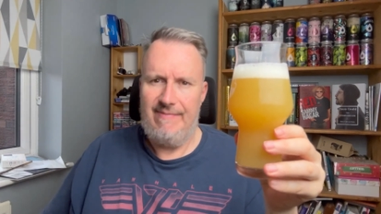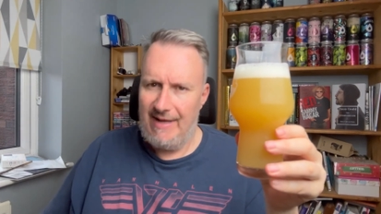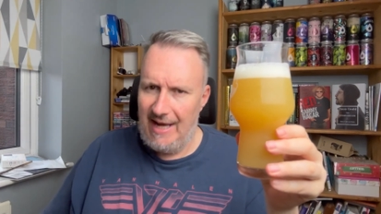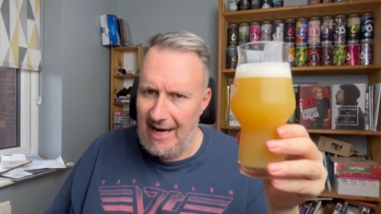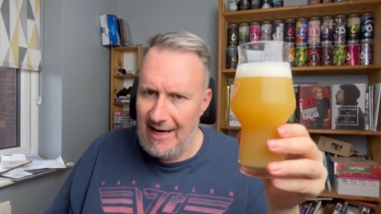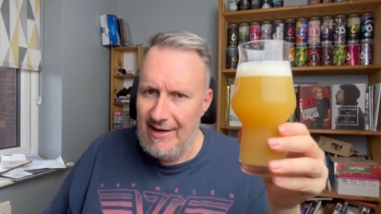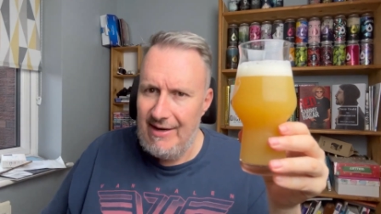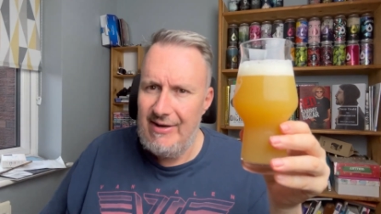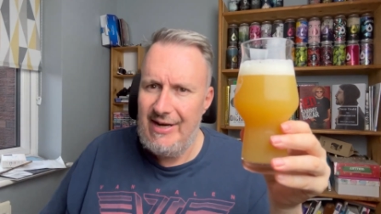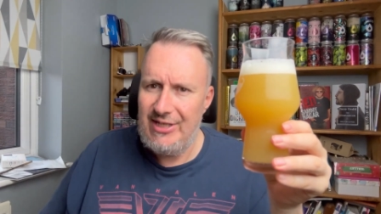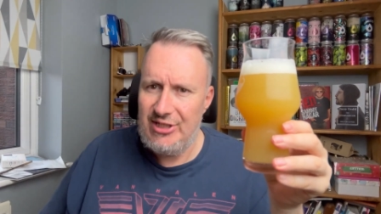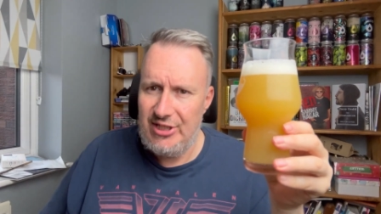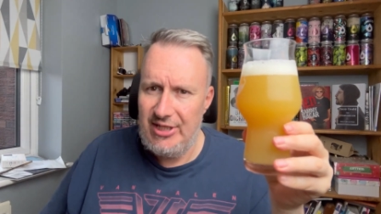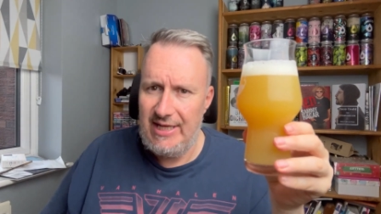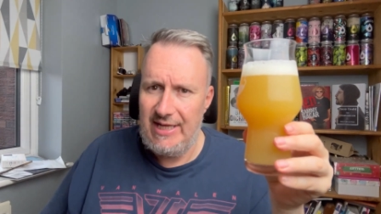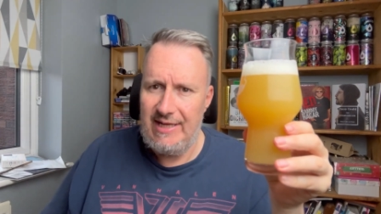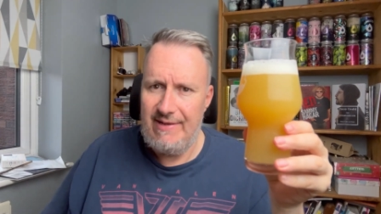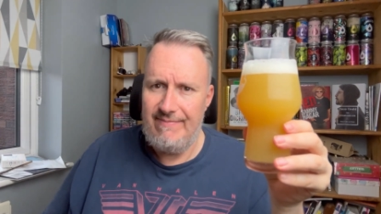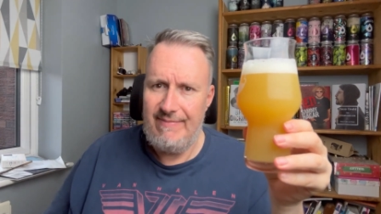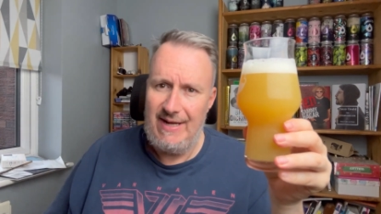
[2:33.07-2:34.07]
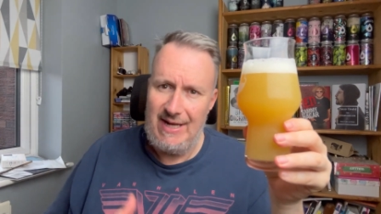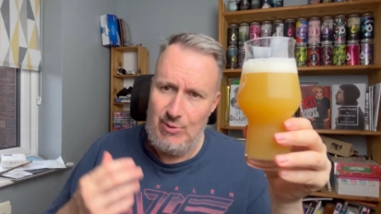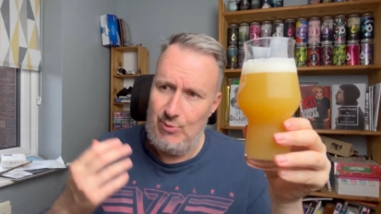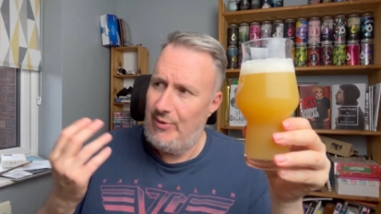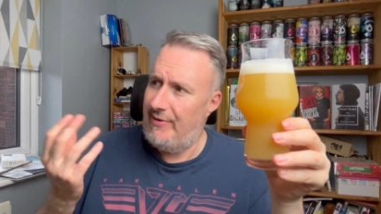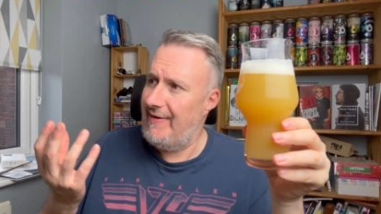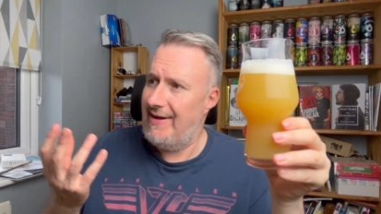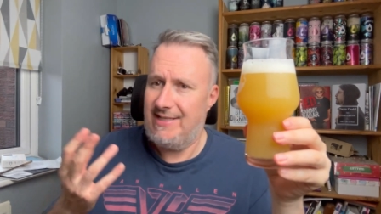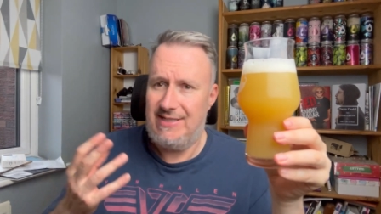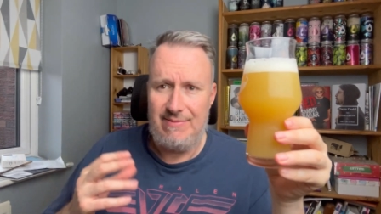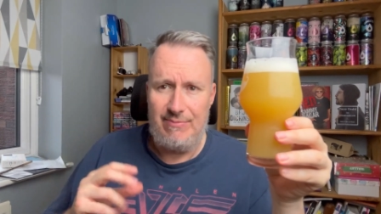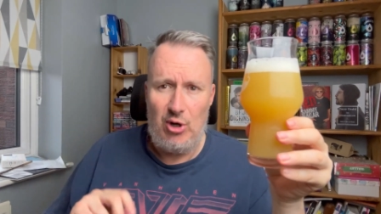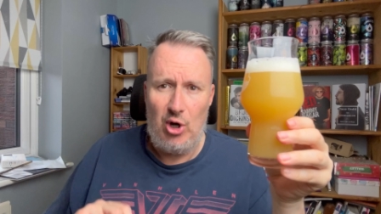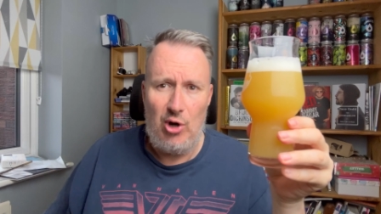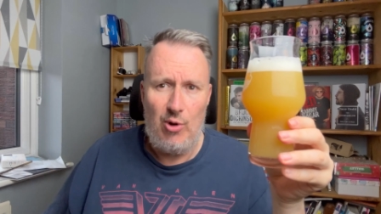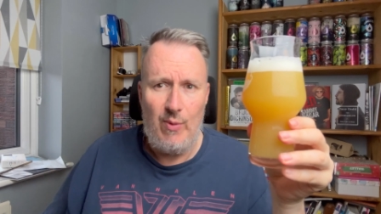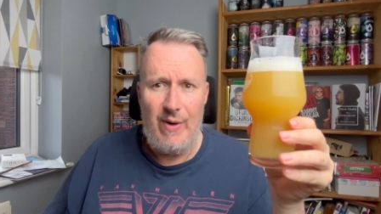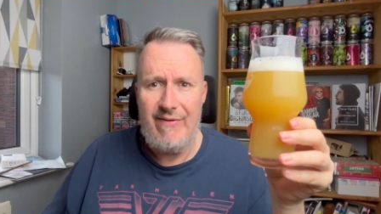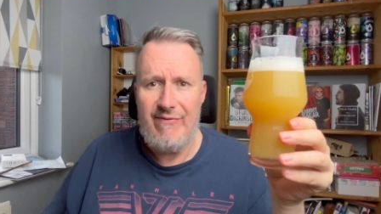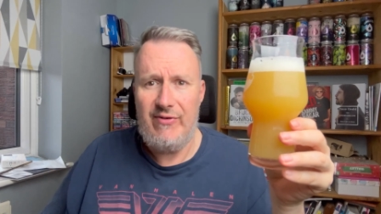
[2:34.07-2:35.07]
And then actually, we've had some
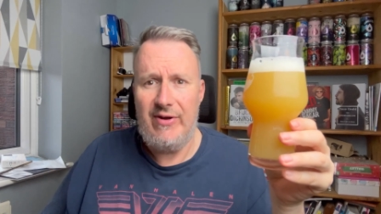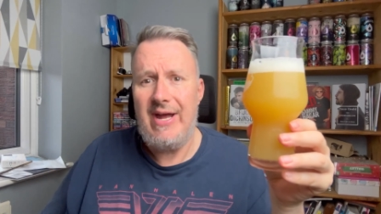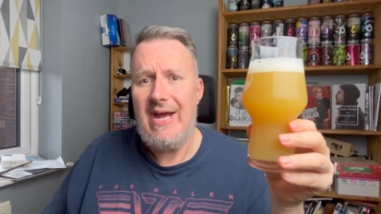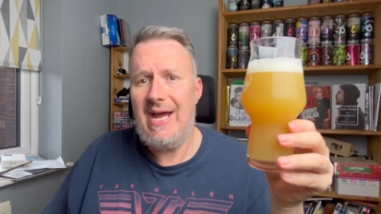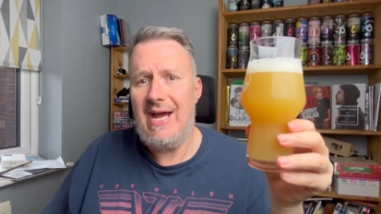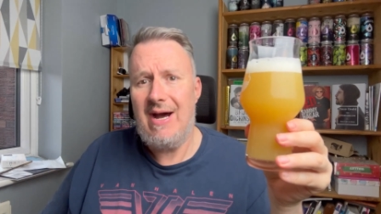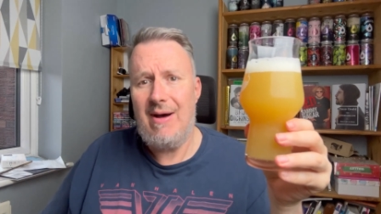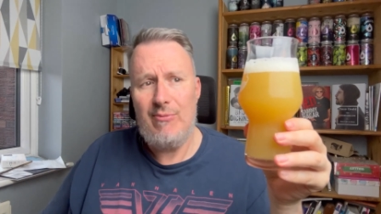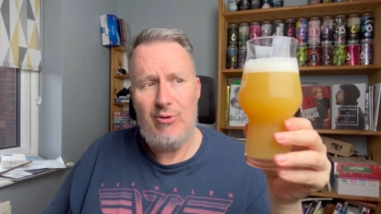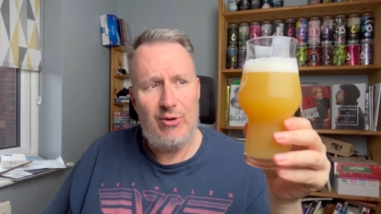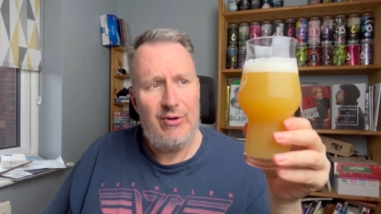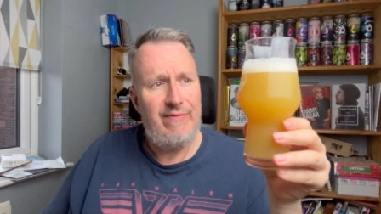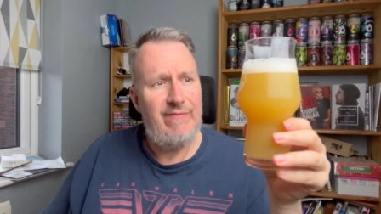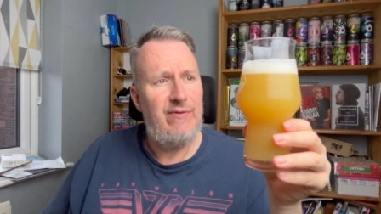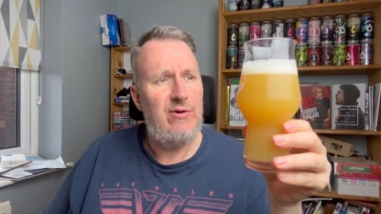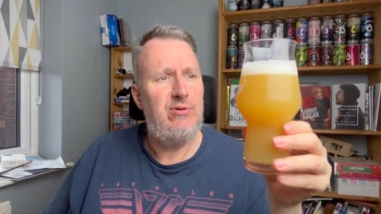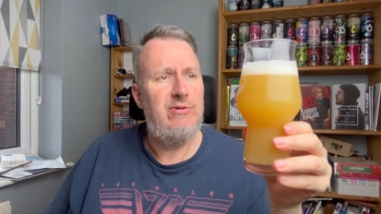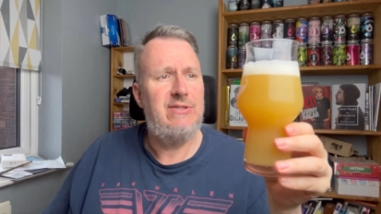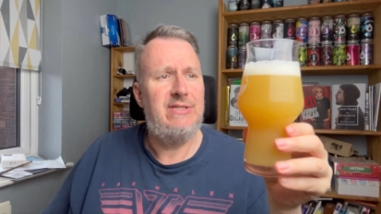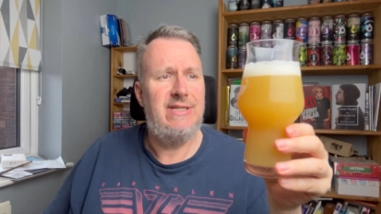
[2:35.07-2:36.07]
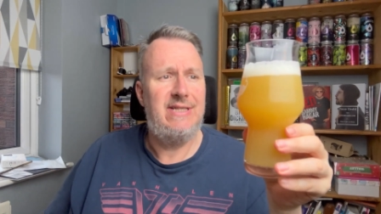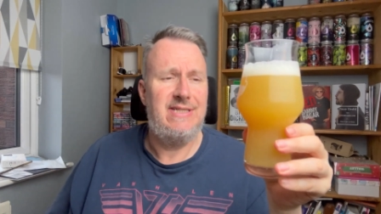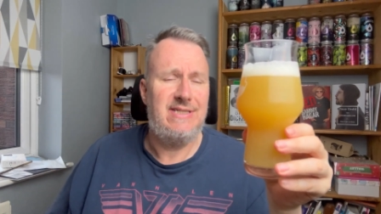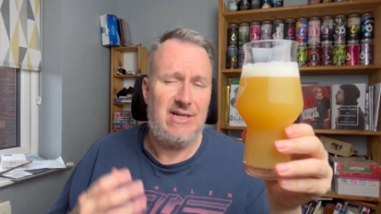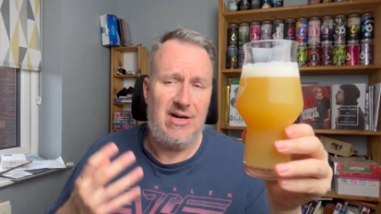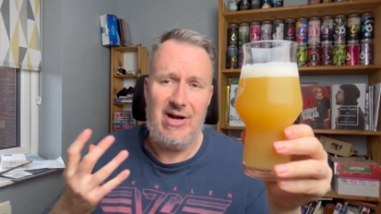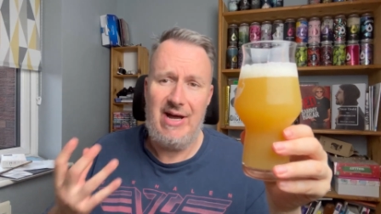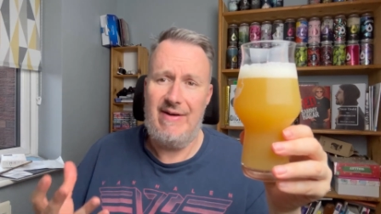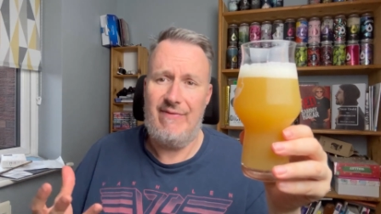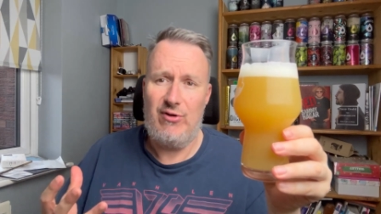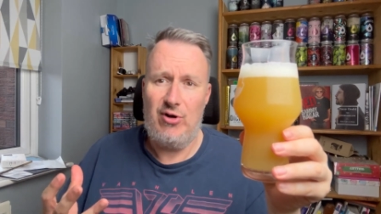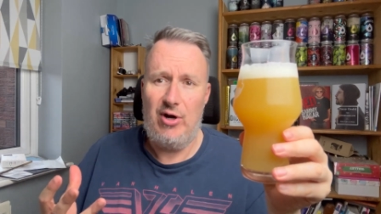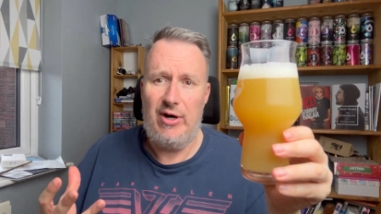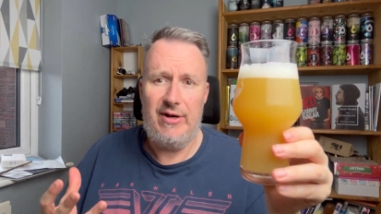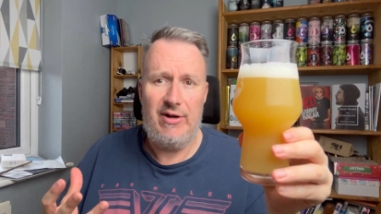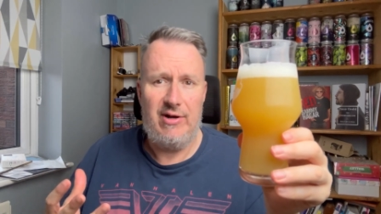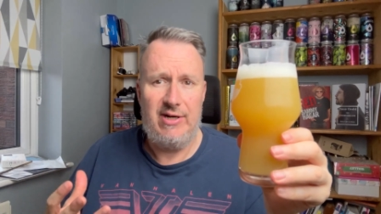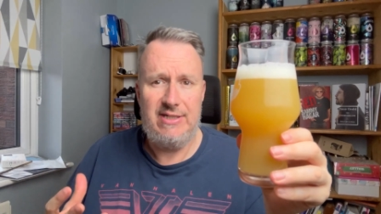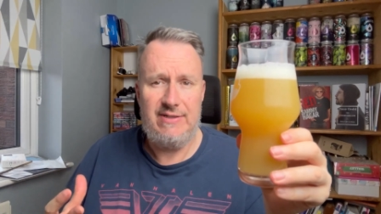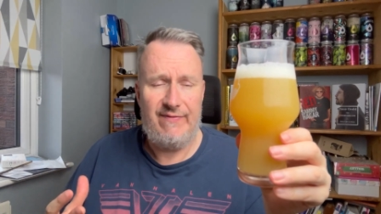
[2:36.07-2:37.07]
hot weather here. I'm looking forward to this. I've got
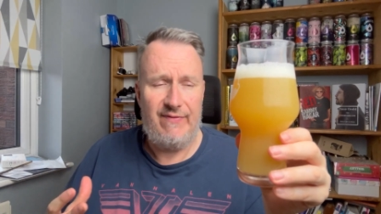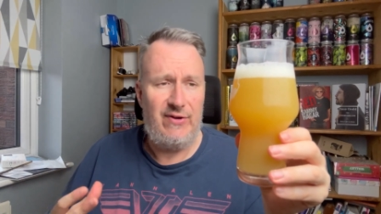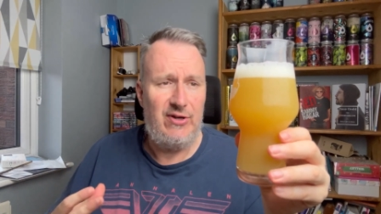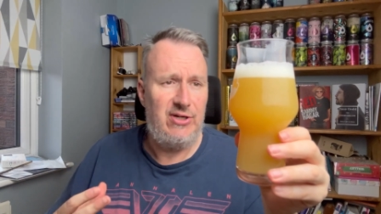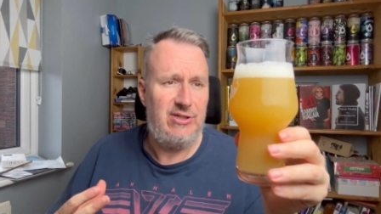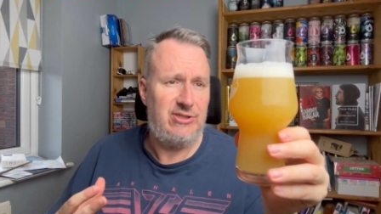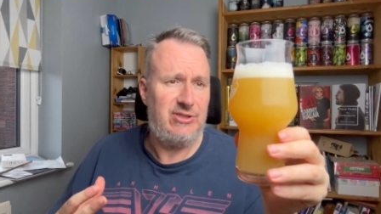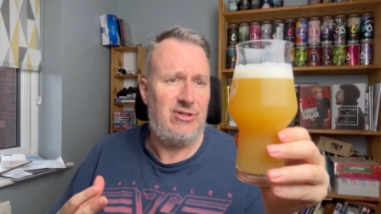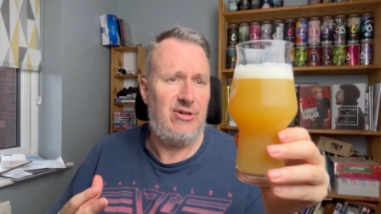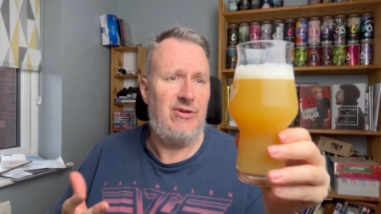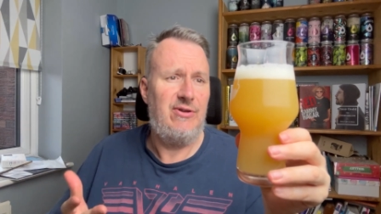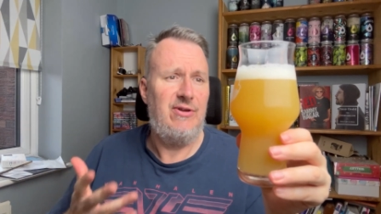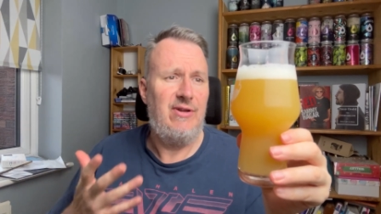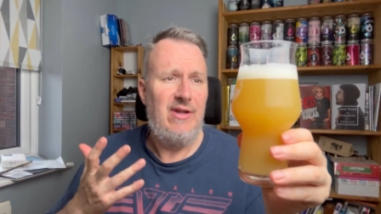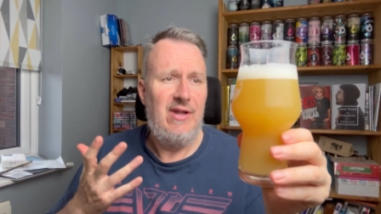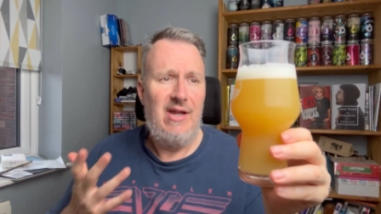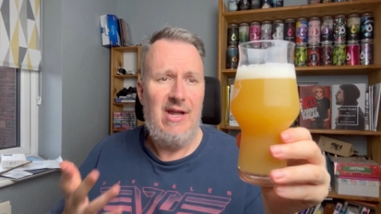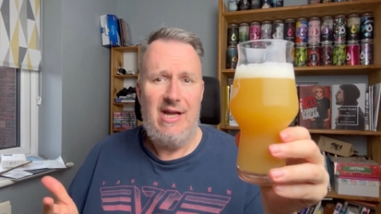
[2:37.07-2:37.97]
a nice first on.